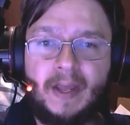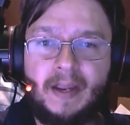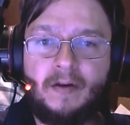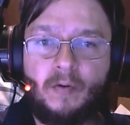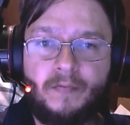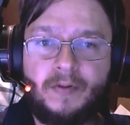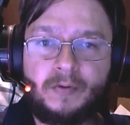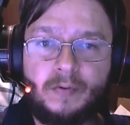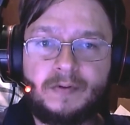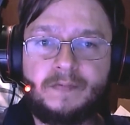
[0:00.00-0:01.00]
over the
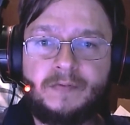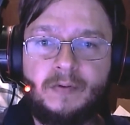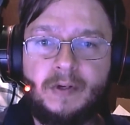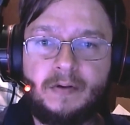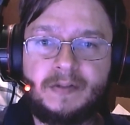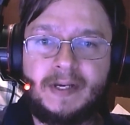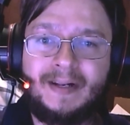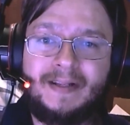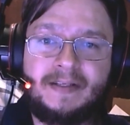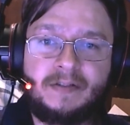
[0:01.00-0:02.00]
course of 2 years
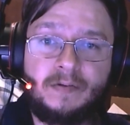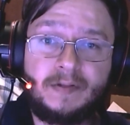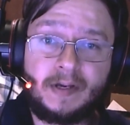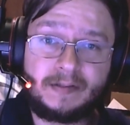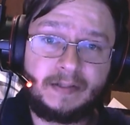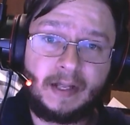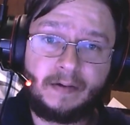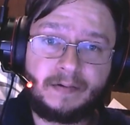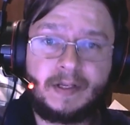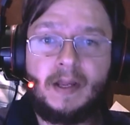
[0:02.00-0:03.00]
at least
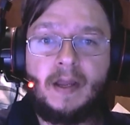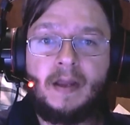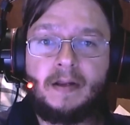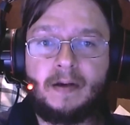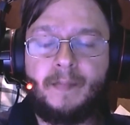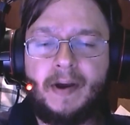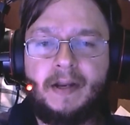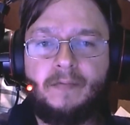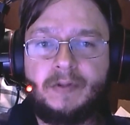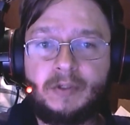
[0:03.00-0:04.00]
$2,000,
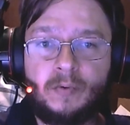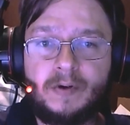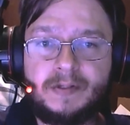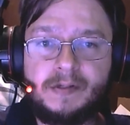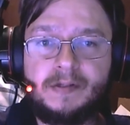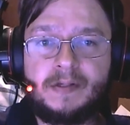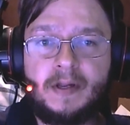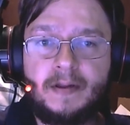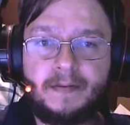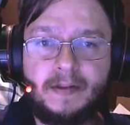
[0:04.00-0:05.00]
combined with the courses,
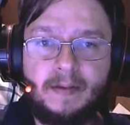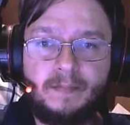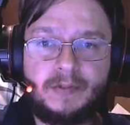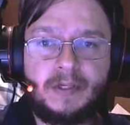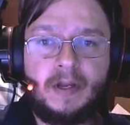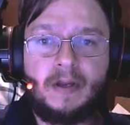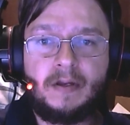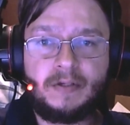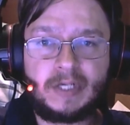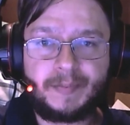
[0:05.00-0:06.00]
themes,
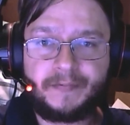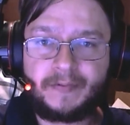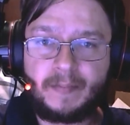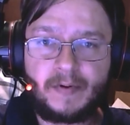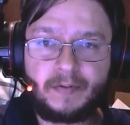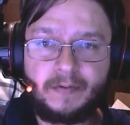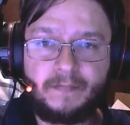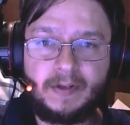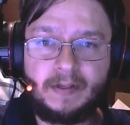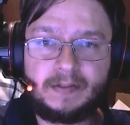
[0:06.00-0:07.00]
Shopify monthly
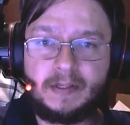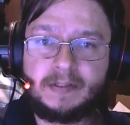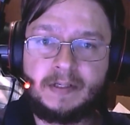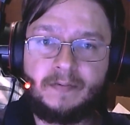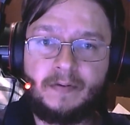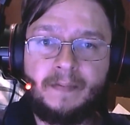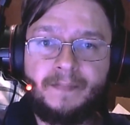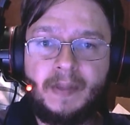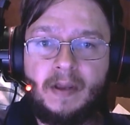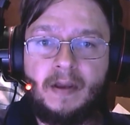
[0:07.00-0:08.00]
fees, etc.
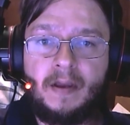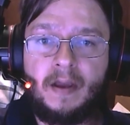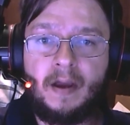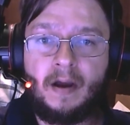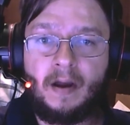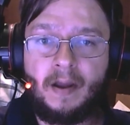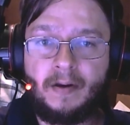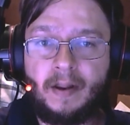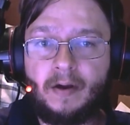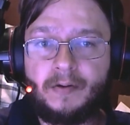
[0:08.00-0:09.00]

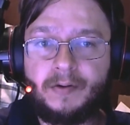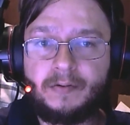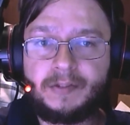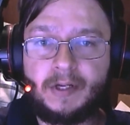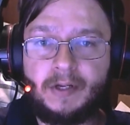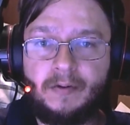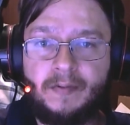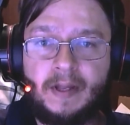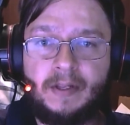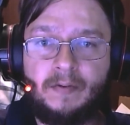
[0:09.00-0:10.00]
And they all don't tell you
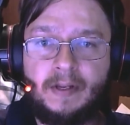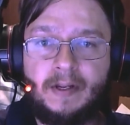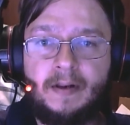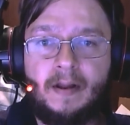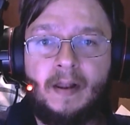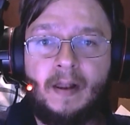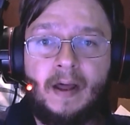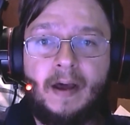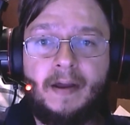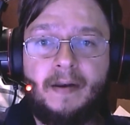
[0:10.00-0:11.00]
that you need a
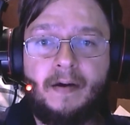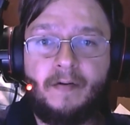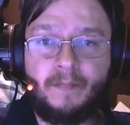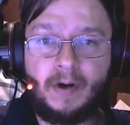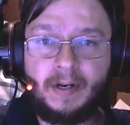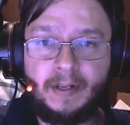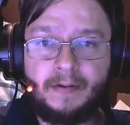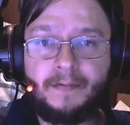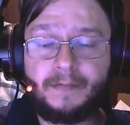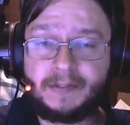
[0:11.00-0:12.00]
lot of money
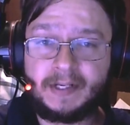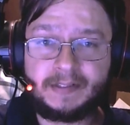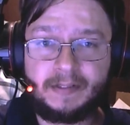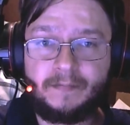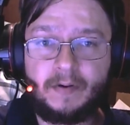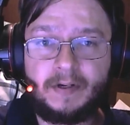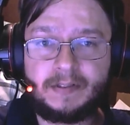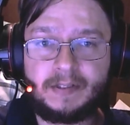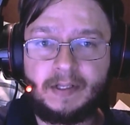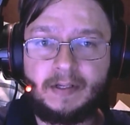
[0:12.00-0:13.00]
for testing
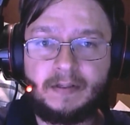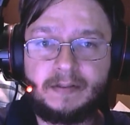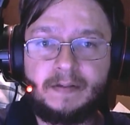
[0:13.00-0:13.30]
various things,